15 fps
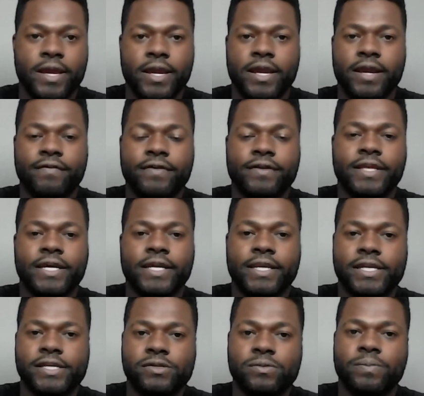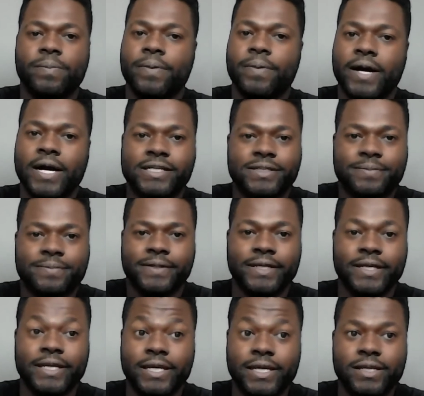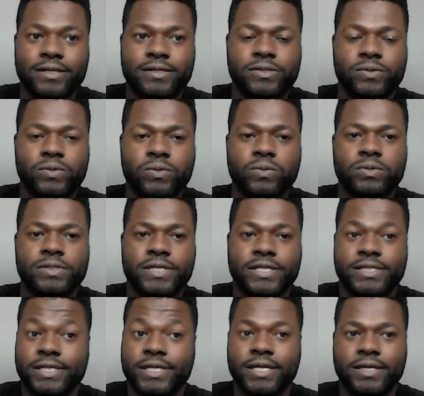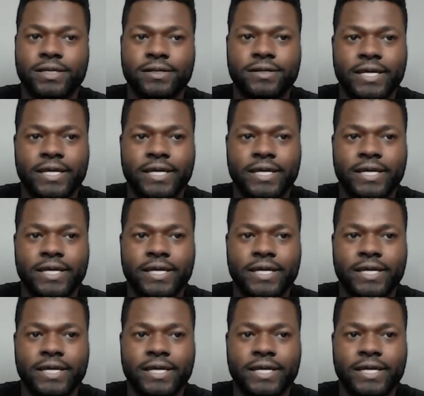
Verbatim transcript: everything that you possibly need to succeed.